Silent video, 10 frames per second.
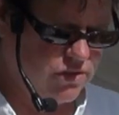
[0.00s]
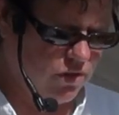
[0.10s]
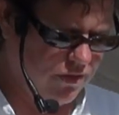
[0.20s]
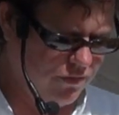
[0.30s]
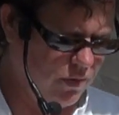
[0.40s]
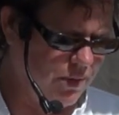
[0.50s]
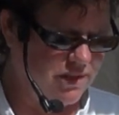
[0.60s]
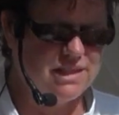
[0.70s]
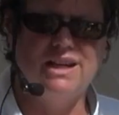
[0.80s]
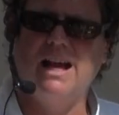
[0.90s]
When I
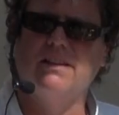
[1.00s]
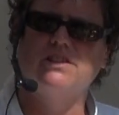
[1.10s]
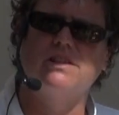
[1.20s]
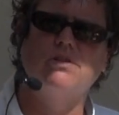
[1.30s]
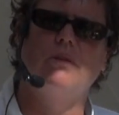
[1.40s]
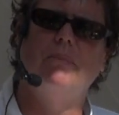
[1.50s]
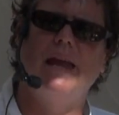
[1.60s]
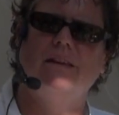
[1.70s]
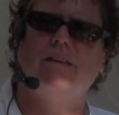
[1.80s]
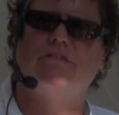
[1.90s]
went to college, I sort of
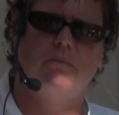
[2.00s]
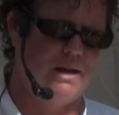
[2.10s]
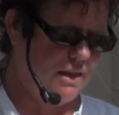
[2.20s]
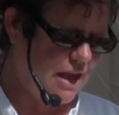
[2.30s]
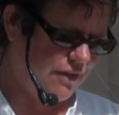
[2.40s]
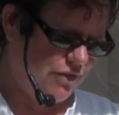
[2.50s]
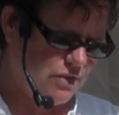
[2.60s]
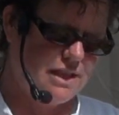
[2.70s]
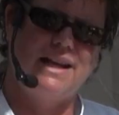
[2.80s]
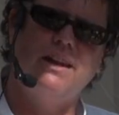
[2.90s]
banned it from my life. I
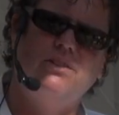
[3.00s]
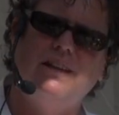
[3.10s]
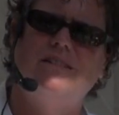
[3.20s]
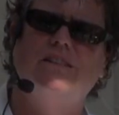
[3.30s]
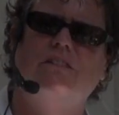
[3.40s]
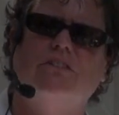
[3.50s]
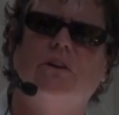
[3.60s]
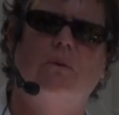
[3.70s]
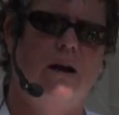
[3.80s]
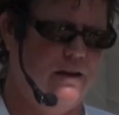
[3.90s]
was like, I don't need dill for
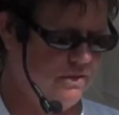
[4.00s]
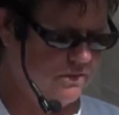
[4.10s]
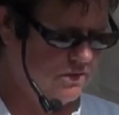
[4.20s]
a while.